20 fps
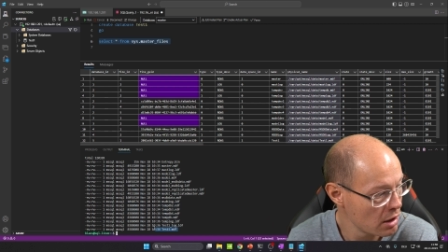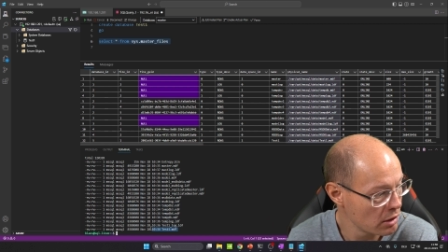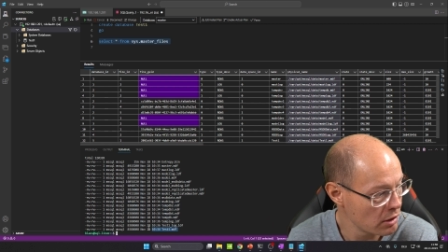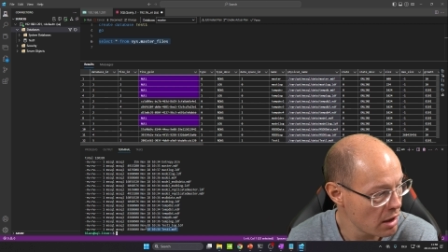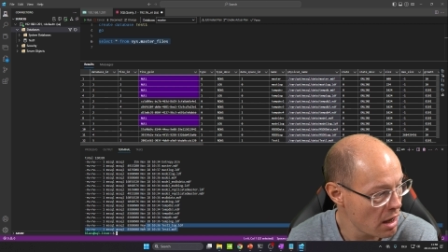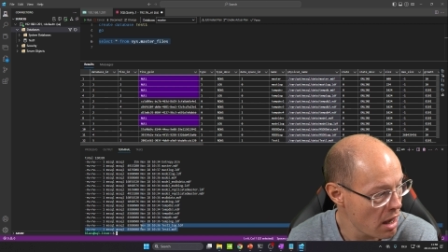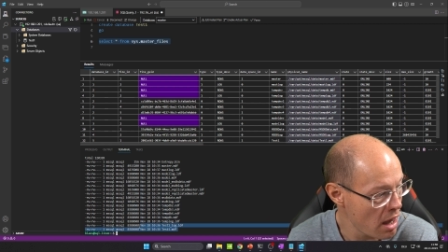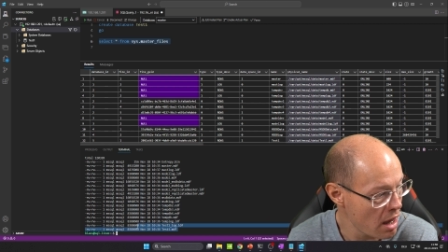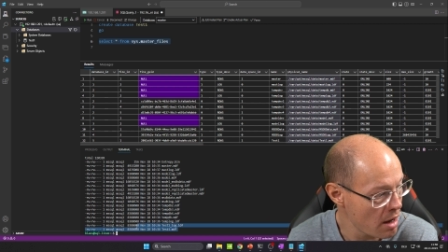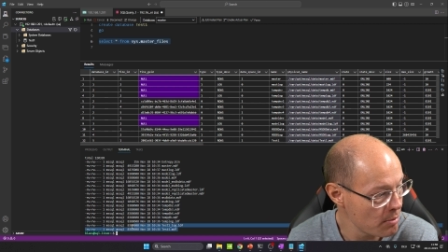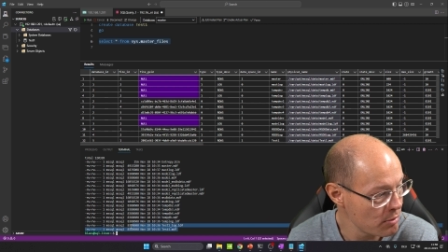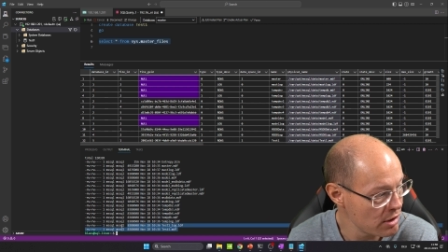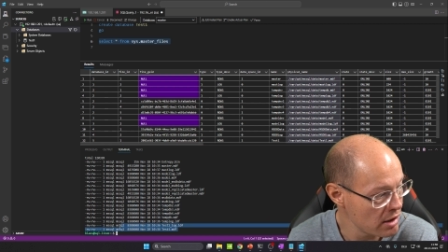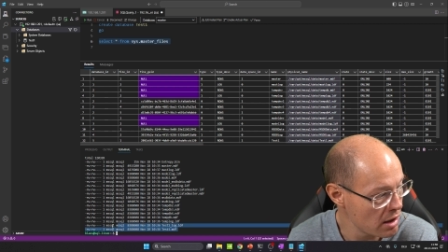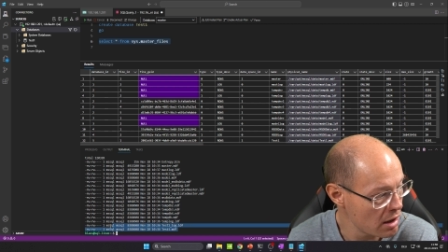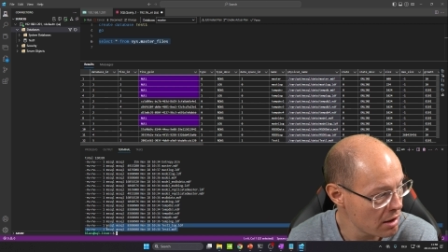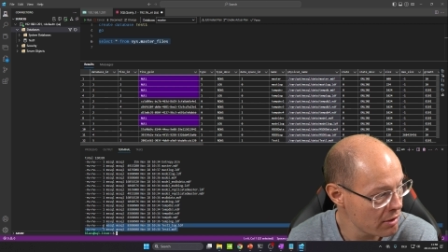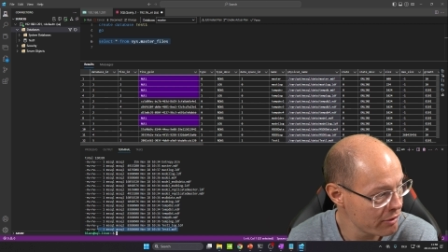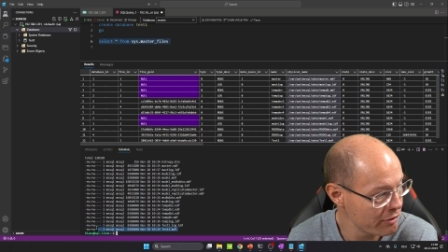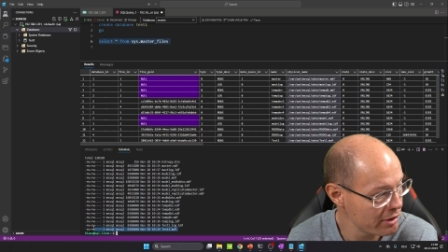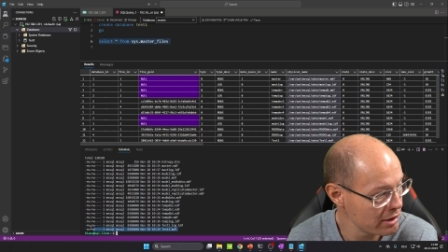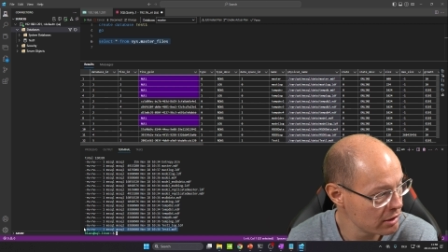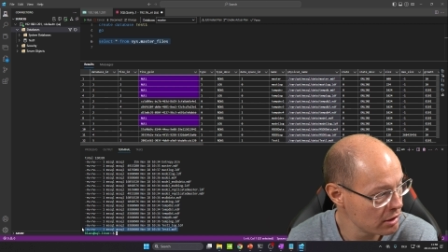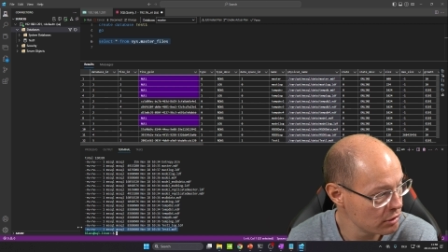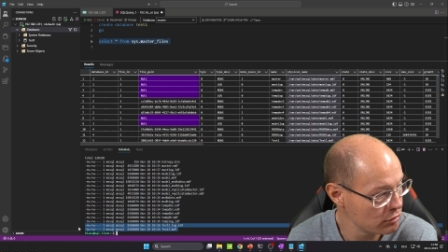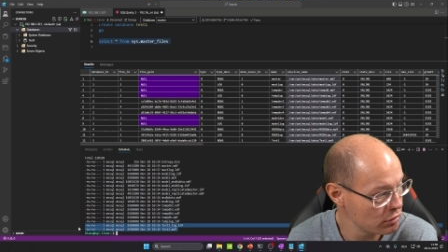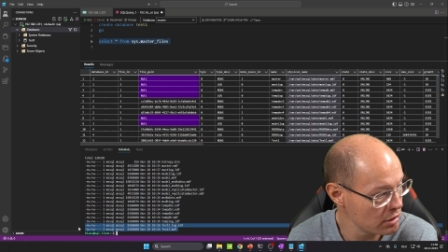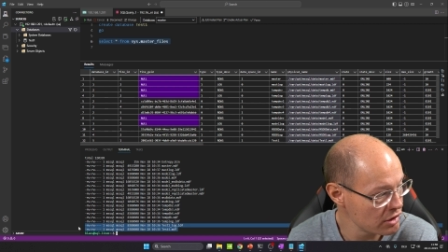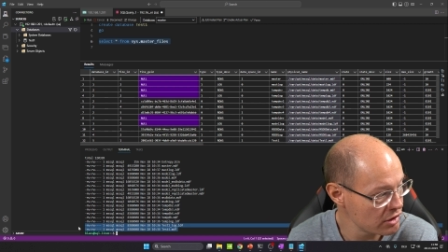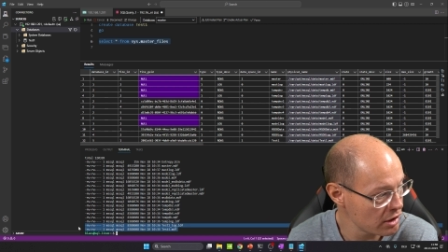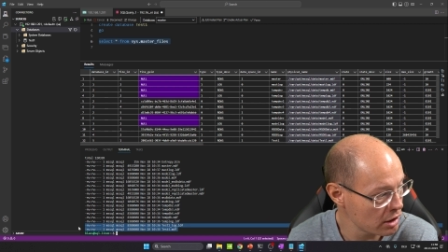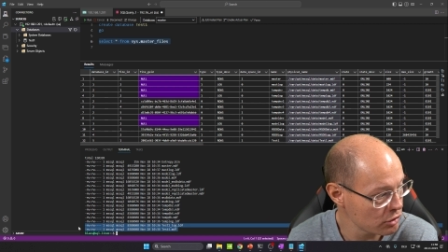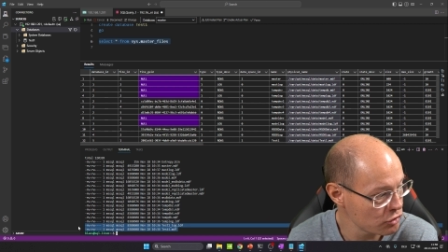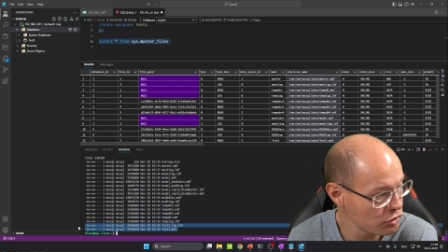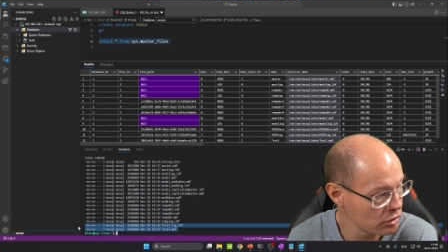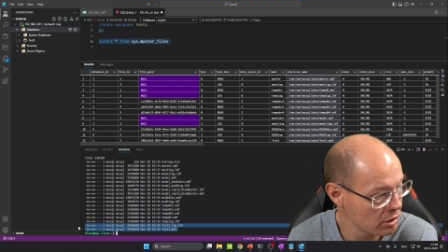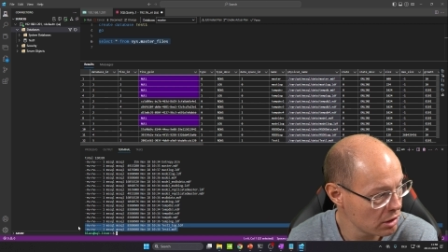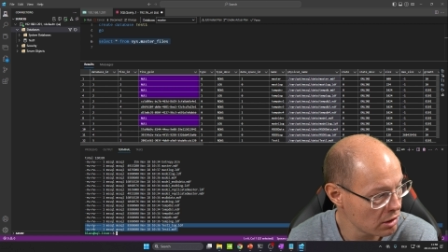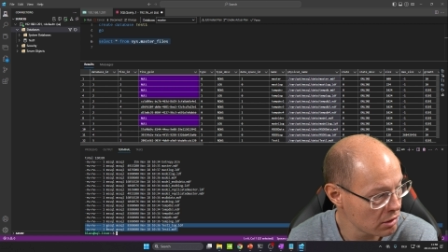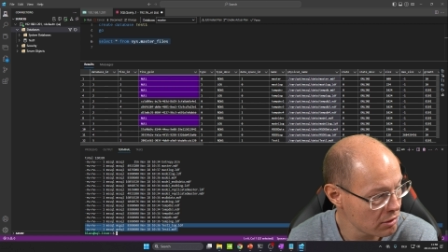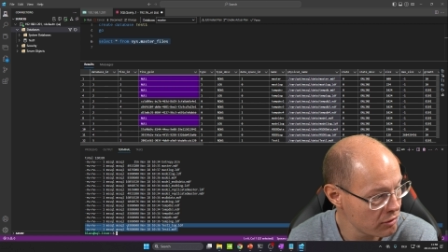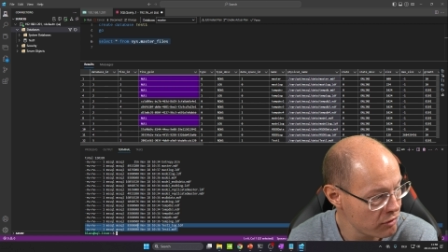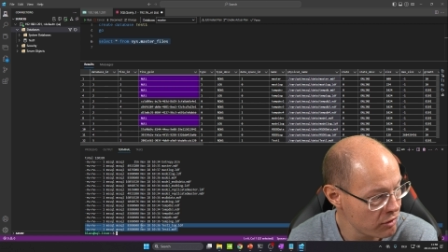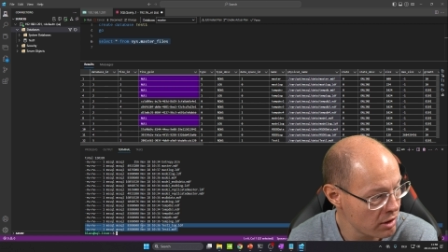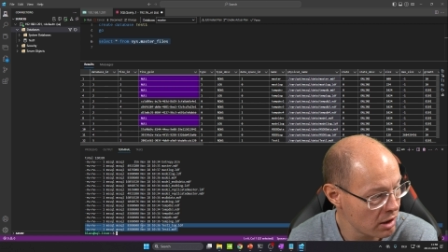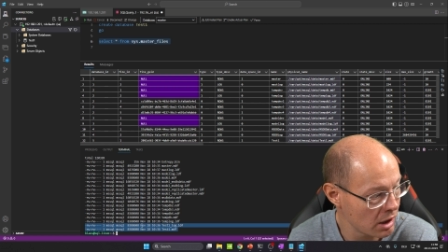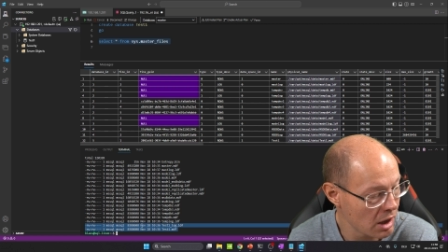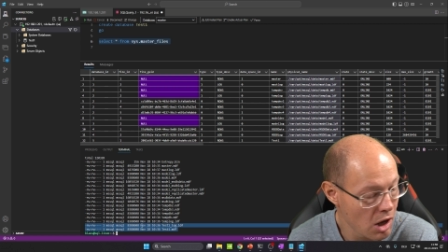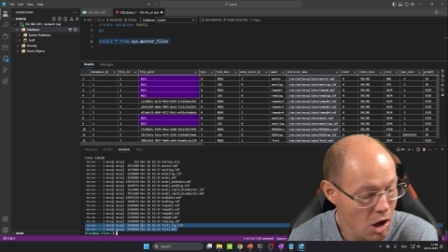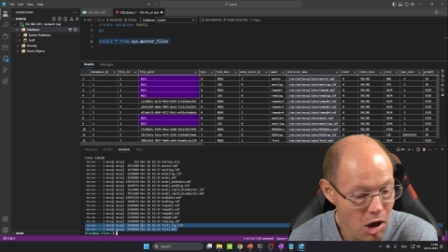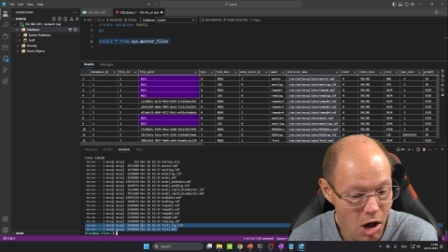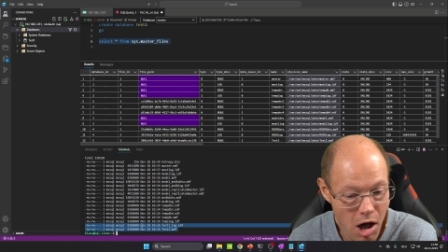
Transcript: the MDF and the transaction log file